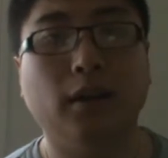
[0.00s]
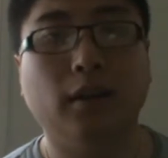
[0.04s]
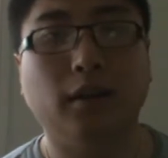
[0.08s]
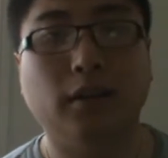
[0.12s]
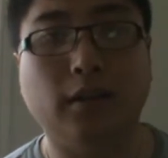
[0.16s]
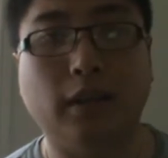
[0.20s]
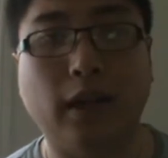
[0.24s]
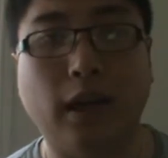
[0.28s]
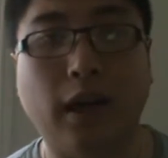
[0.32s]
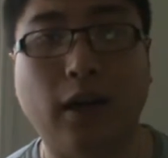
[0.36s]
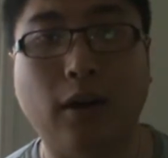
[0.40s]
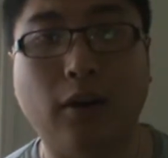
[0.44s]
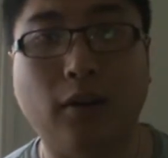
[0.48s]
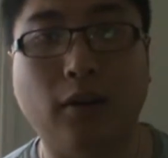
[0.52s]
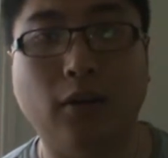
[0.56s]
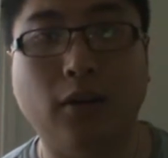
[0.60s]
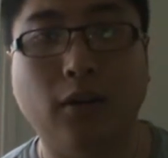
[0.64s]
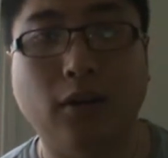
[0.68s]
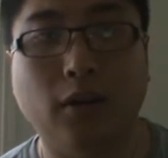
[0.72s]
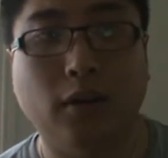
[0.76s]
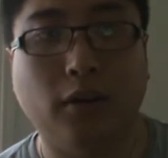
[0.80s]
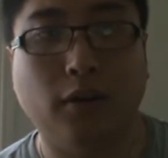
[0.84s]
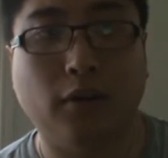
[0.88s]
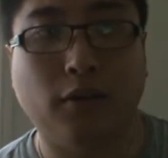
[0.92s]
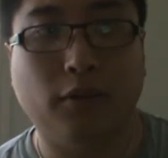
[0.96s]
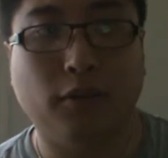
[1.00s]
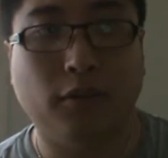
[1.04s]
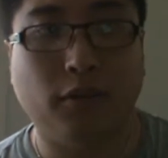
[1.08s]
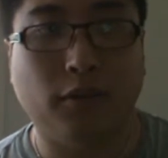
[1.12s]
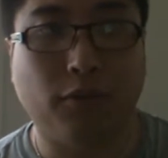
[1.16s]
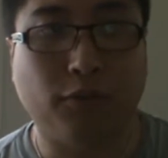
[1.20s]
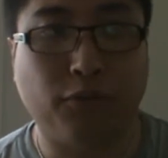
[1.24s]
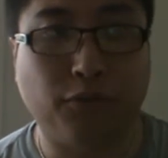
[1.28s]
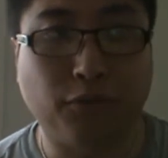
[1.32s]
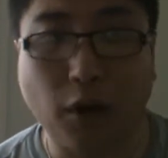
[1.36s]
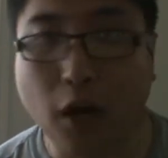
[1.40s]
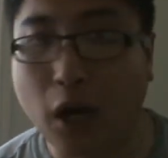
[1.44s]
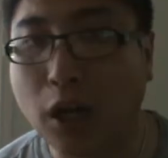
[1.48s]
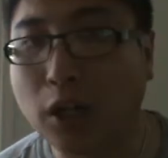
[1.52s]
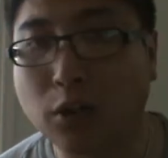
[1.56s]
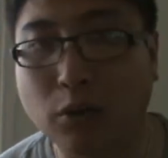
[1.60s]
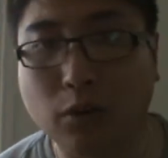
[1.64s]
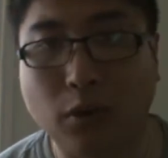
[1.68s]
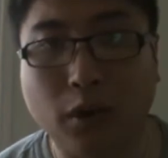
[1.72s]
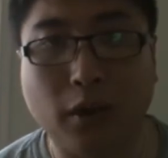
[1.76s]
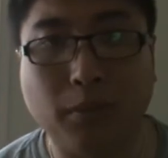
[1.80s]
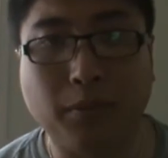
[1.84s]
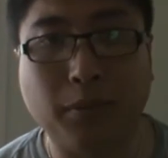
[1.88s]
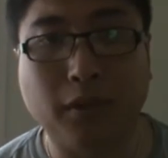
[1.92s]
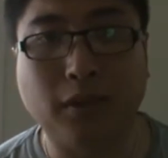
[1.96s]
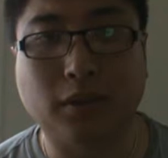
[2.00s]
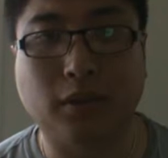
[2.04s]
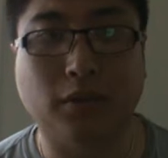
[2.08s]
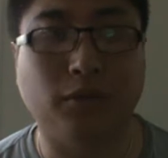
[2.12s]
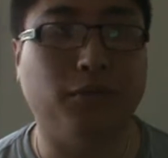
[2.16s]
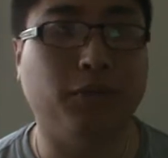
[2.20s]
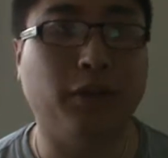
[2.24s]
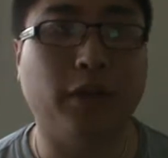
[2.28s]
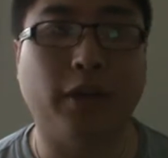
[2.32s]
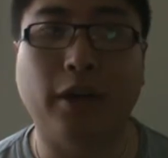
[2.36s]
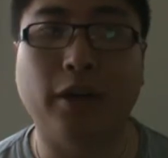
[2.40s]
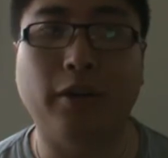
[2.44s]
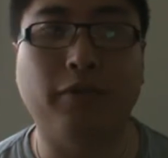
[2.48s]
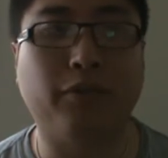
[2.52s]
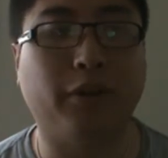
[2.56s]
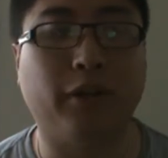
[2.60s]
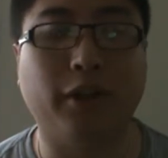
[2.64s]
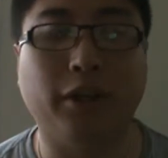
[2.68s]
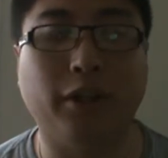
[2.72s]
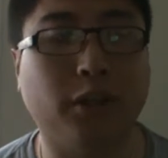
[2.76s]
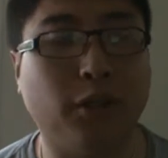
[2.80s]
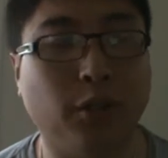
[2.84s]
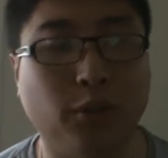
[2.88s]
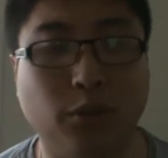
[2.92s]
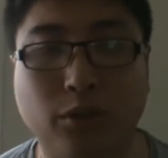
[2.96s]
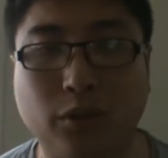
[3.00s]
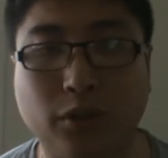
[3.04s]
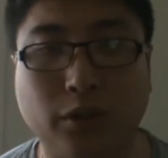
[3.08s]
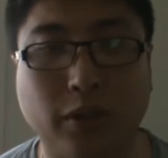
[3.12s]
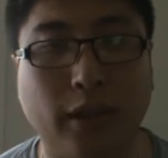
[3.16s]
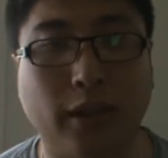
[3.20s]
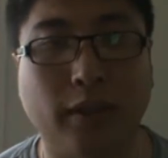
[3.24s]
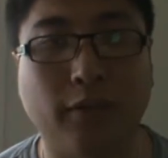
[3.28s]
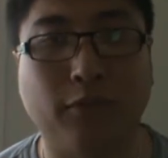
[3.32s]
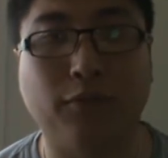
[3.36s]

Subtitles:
Now, follow-up is a very, very huge thing.